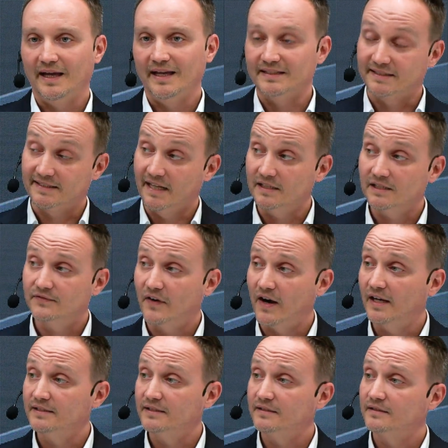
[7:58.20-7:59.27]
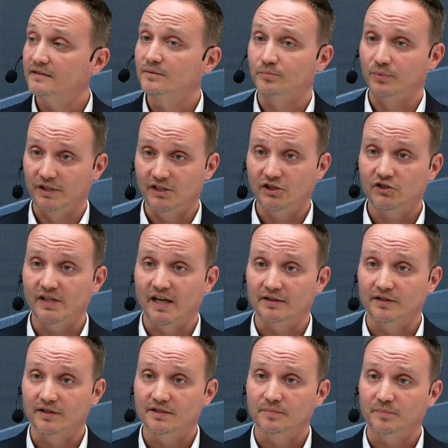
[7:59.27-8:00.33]
It satisfies British
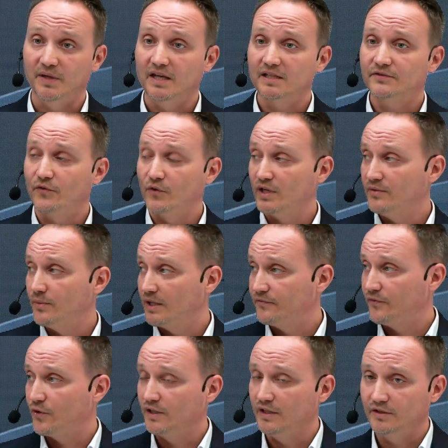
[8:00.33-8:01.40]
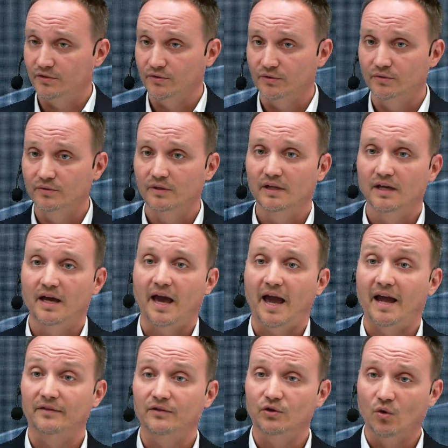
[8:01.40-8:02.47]
standards, BS4142,
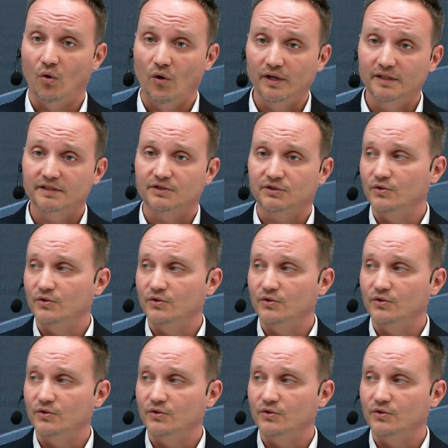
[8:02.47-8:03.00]
and noise